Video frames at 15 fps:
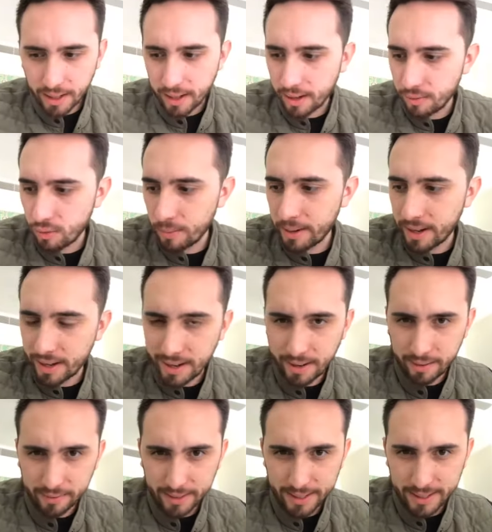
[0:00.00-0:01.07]
Robin and I
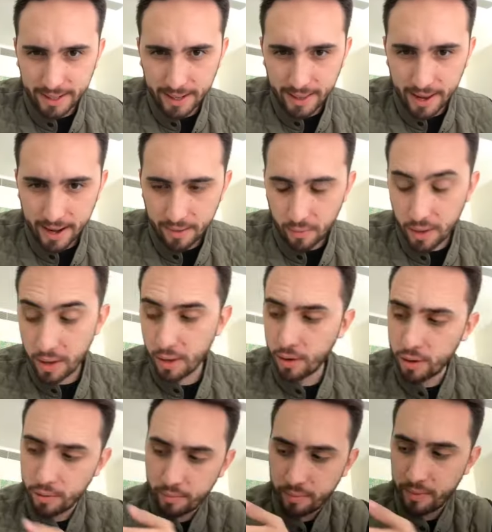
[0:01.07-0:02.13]
often say that. We
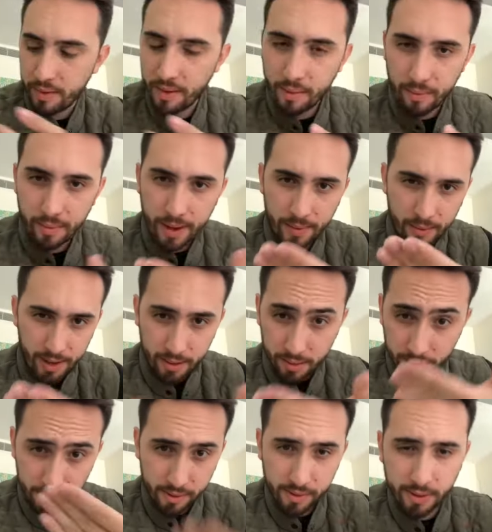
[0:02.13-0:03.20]
hope that when we do
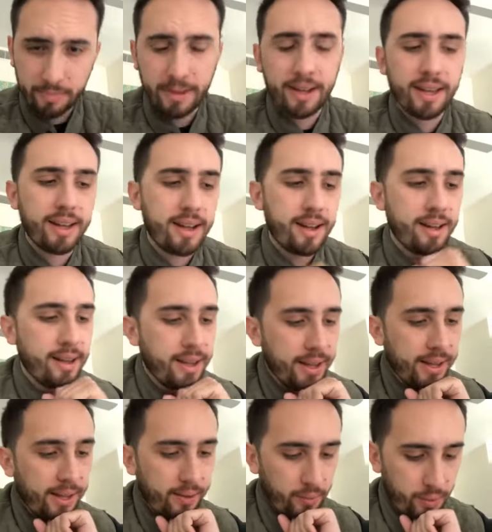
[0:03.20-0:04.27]
social media,
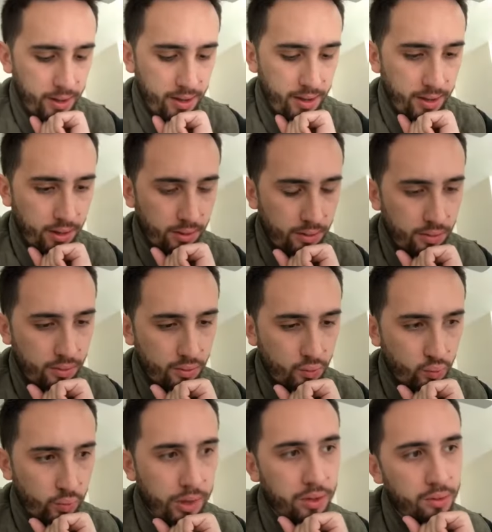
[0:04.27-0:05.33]
we
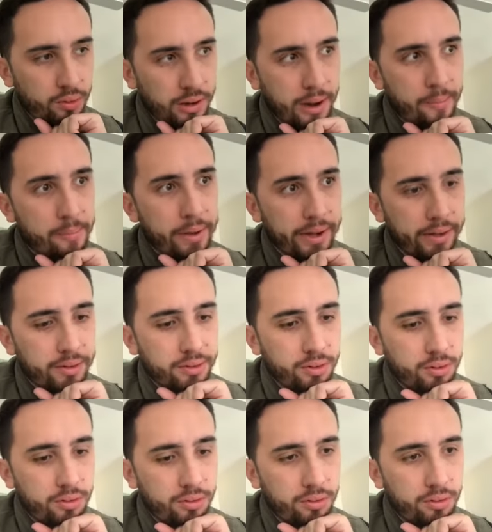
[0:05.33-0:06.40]
do our best
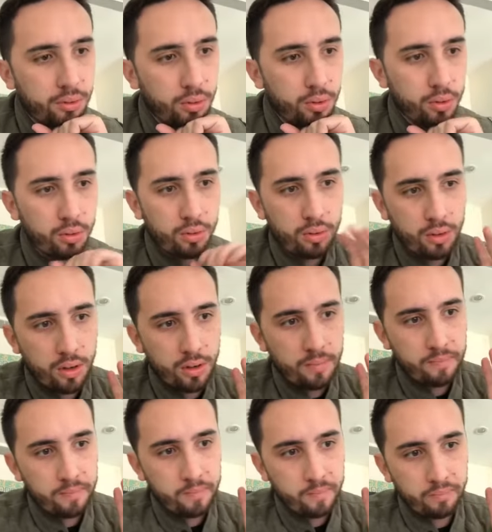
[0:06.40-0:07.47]
to
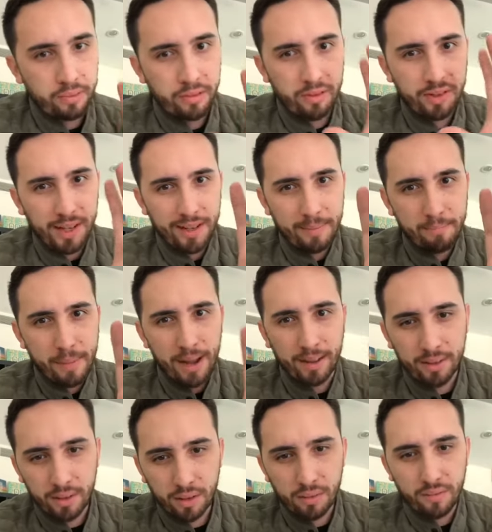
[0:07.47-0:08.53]
present a
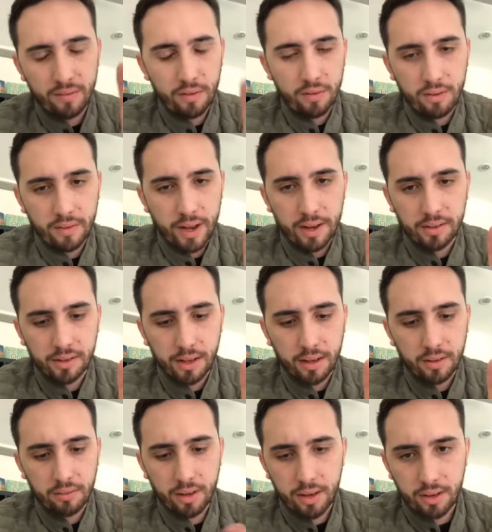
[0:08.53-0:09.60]
balanced view of
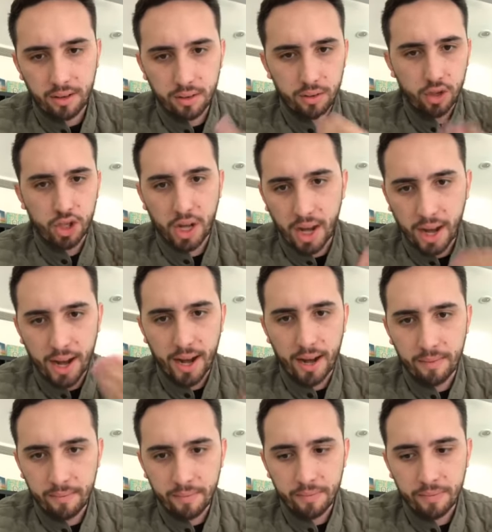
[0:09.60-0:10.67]
ourselves. We share
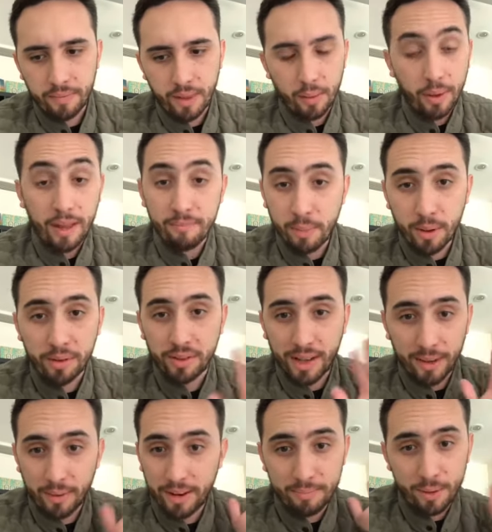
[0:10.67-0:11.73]
that we have both sides.
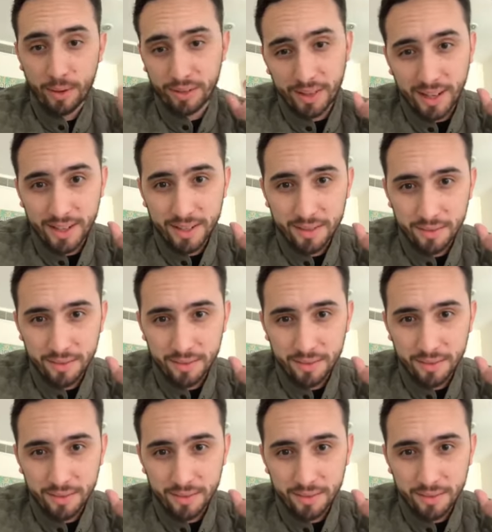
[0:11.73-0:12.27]
We have both sides.